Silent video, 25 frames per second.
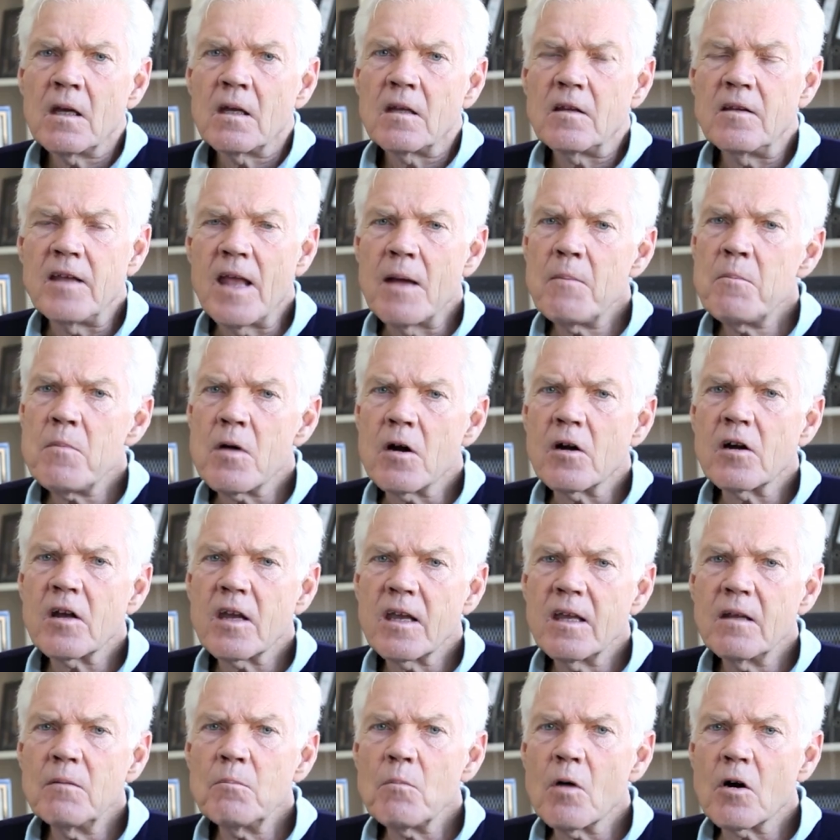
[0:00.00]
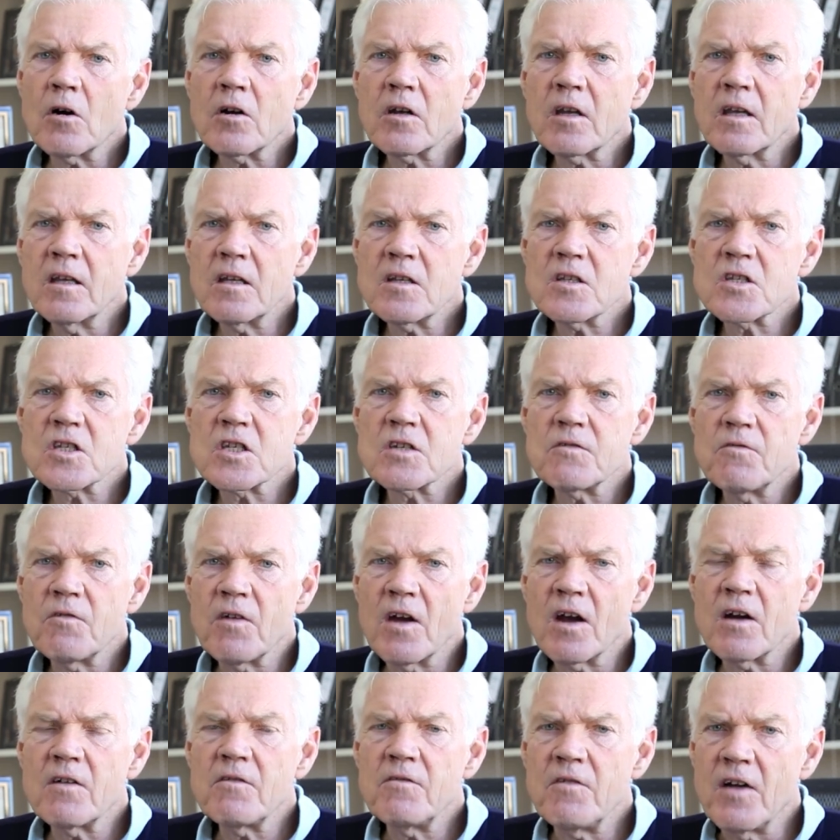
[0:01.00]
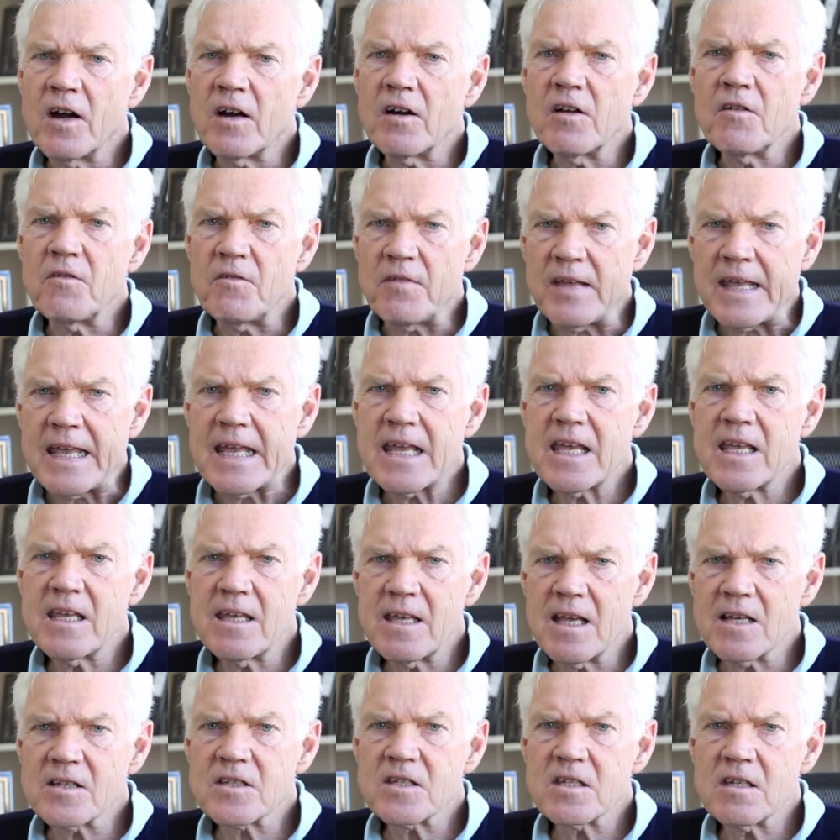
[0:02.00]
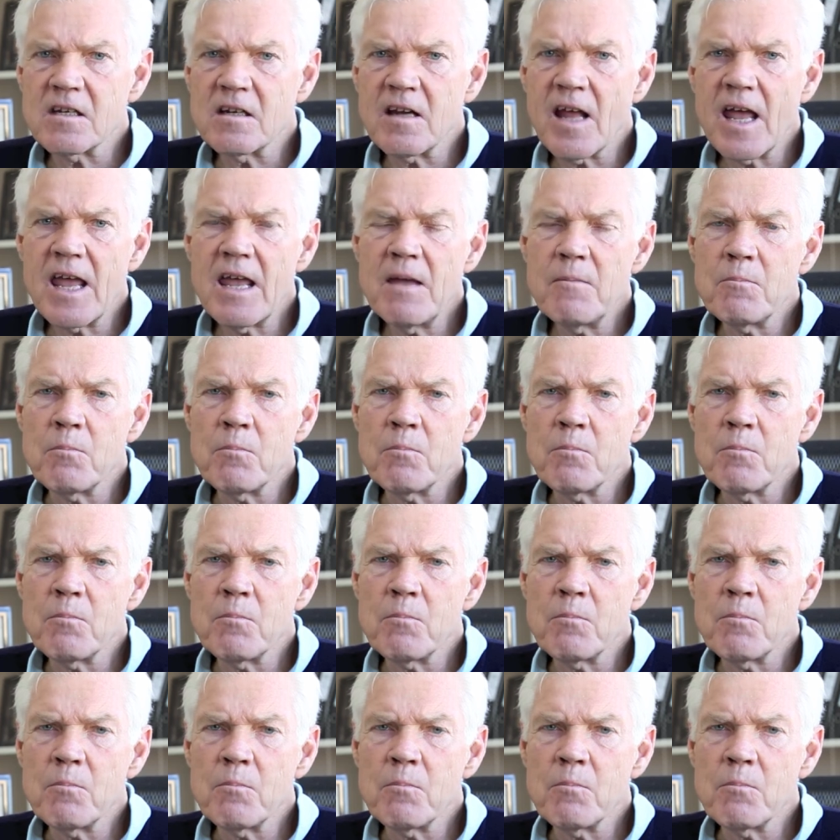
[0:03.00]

The American markets were very weak yesterday.